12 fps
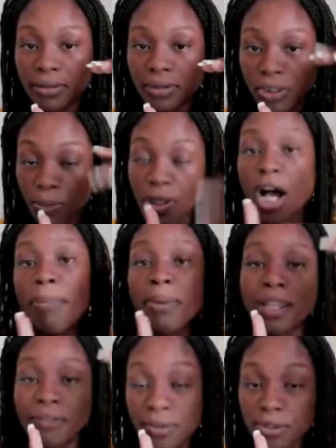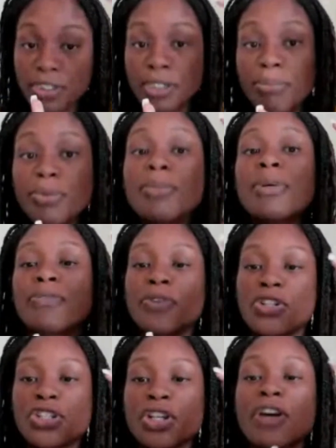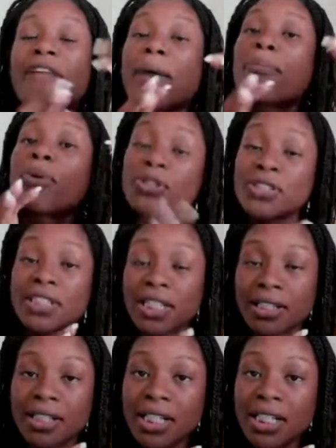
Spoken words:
So we up level to the premium version of that person.